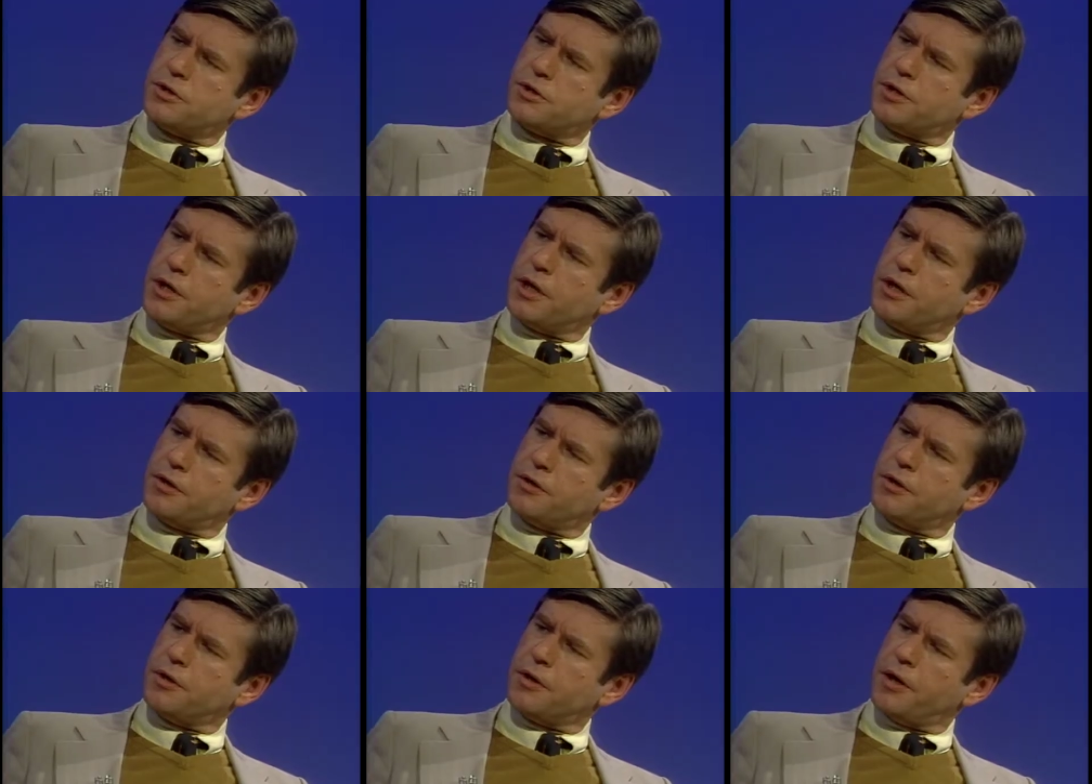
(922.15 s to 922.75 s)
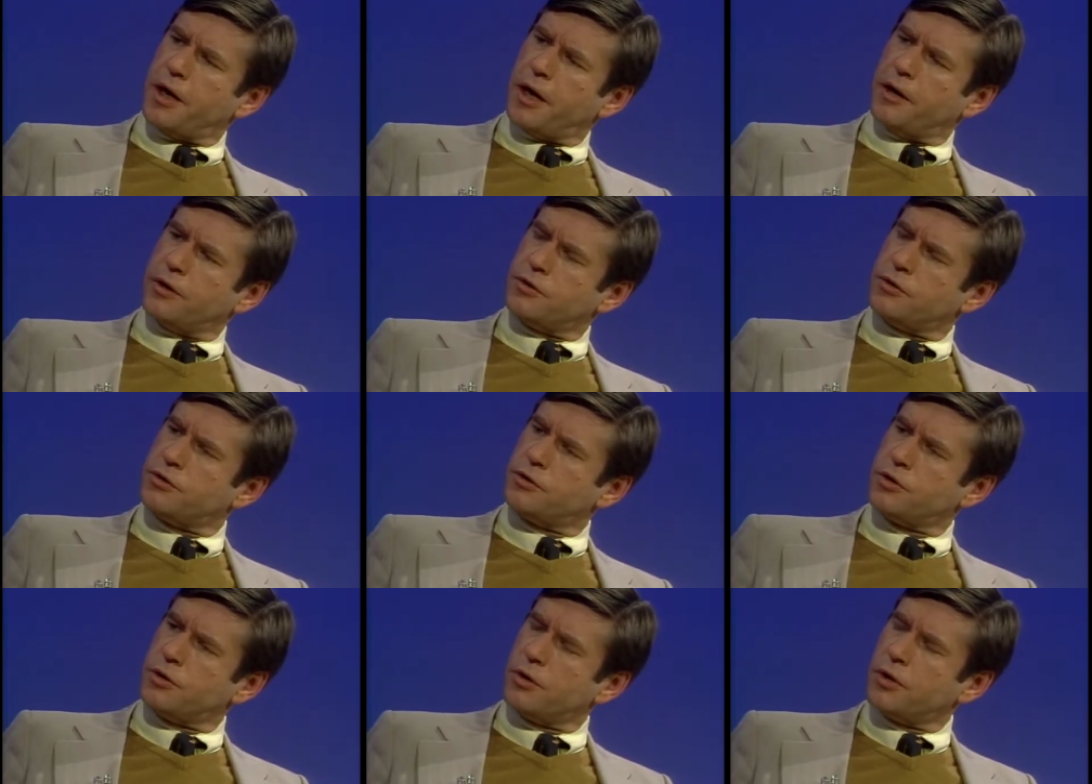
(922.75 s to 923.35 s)
stake than that.
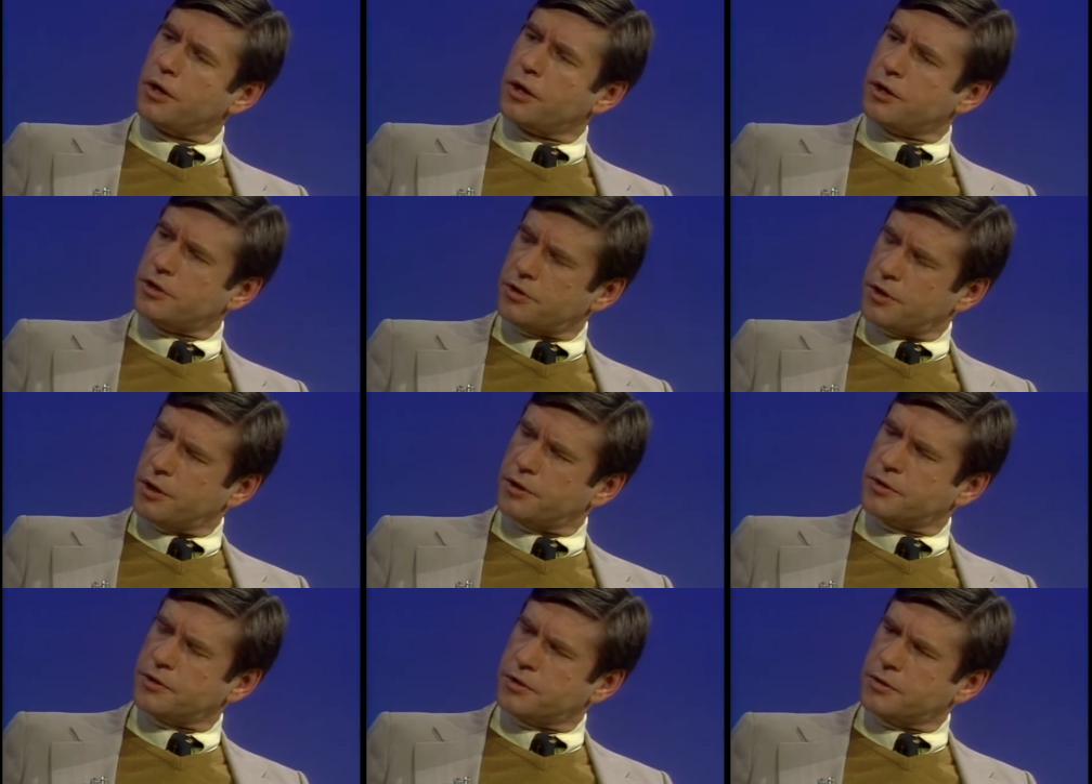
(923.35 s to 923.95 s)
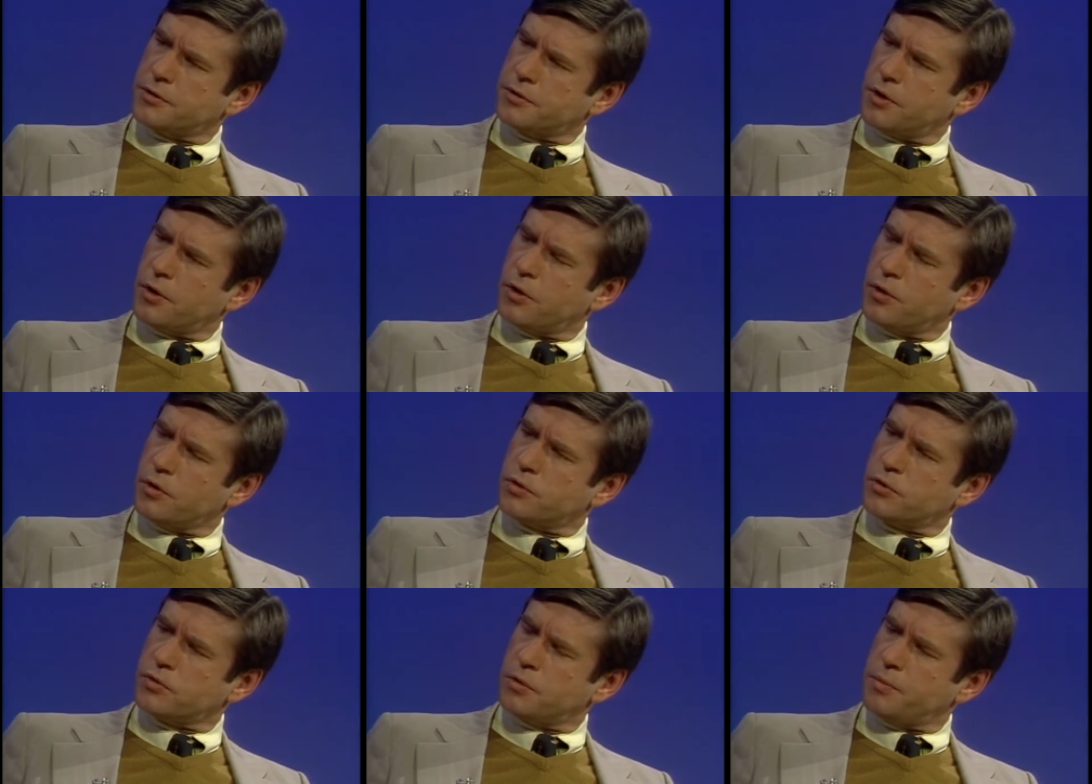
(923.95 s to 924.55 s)
Surely such
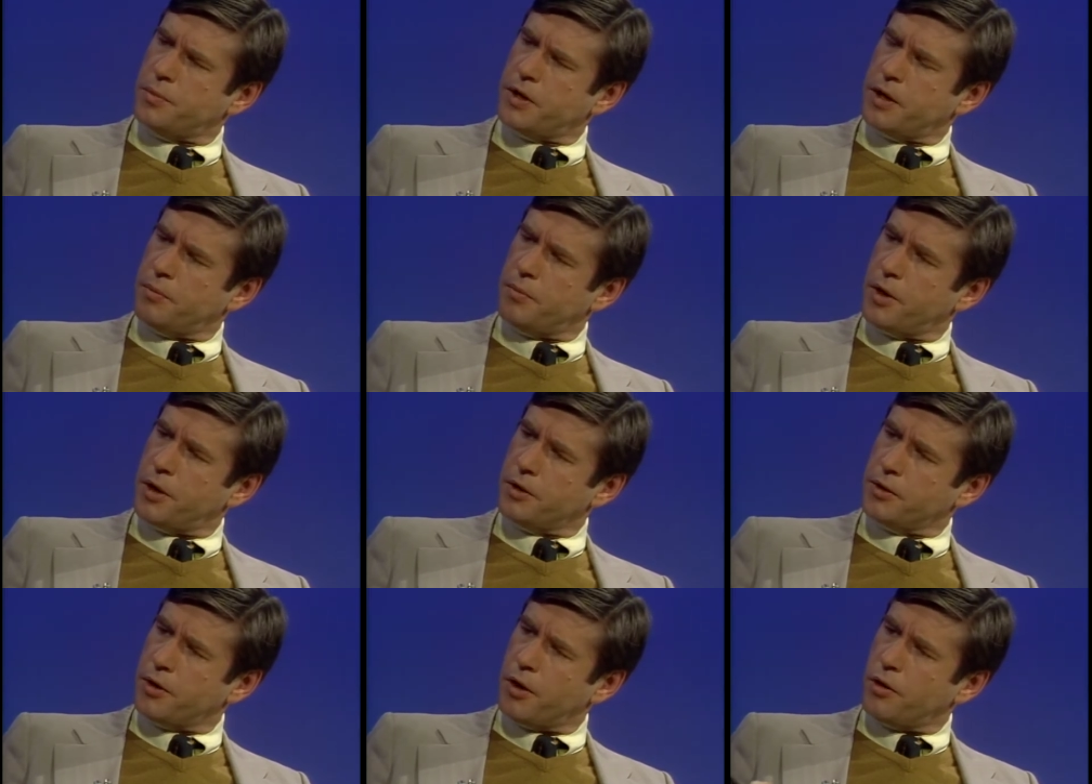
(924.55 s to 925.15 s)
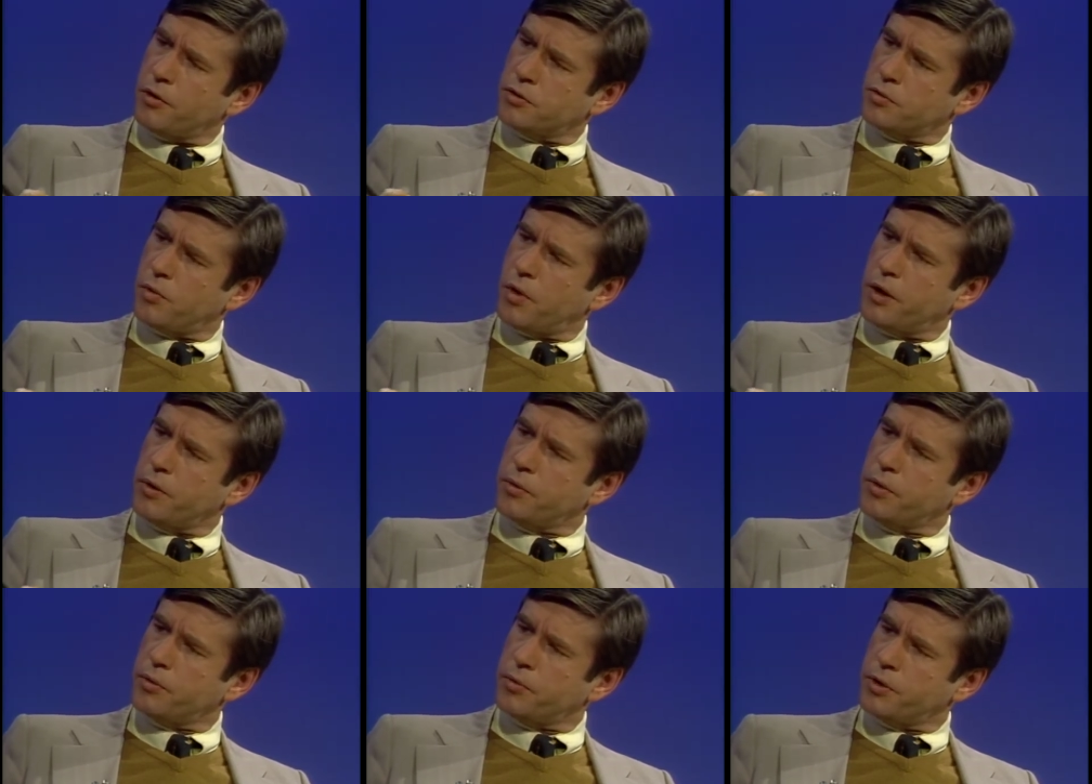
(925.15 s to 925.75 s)
controls would be hmm. among those
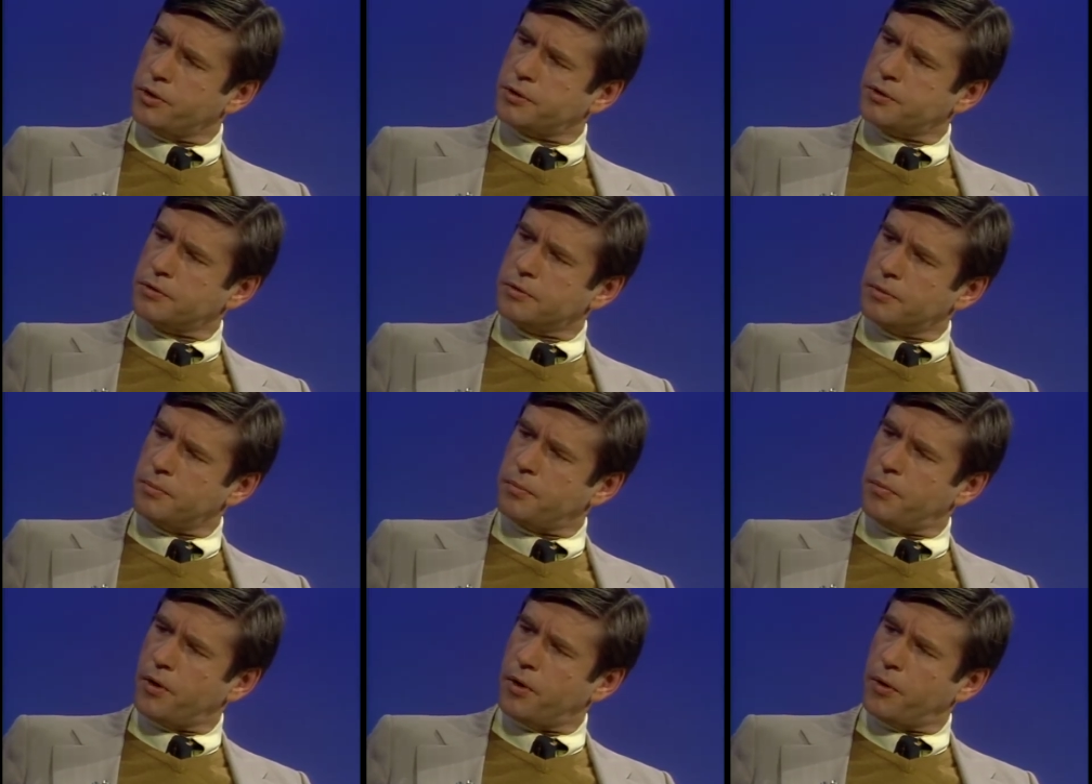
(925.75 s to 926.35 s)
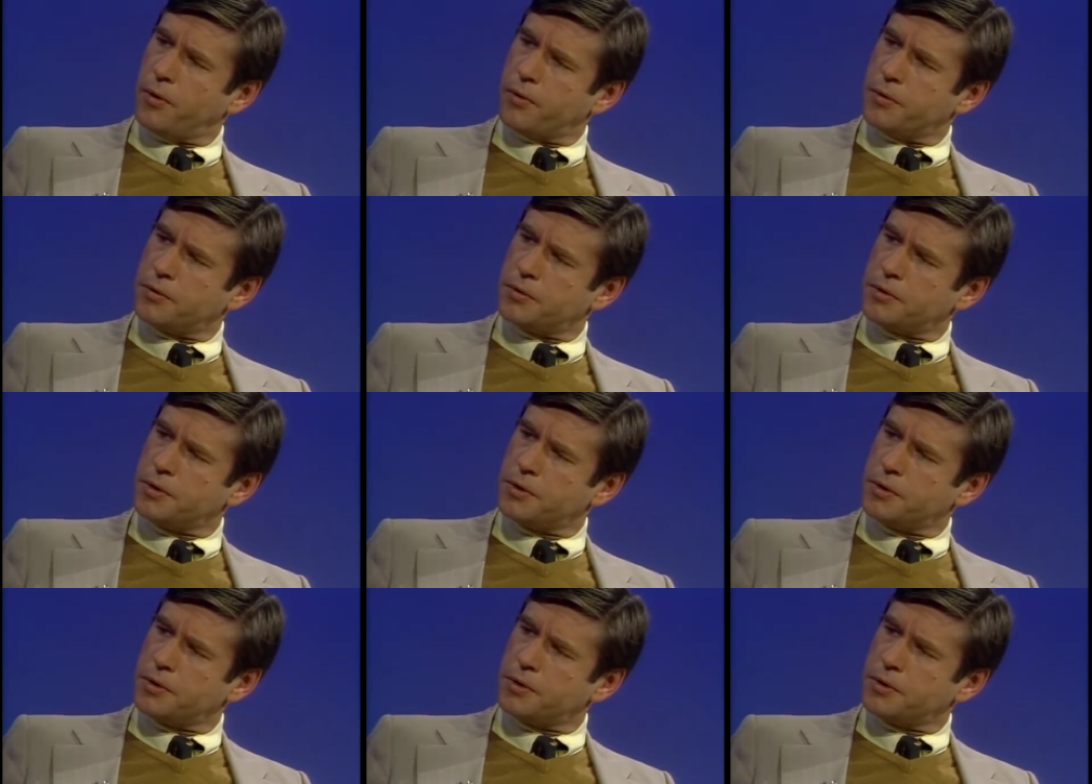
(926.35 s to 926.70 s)
one would wish to impose.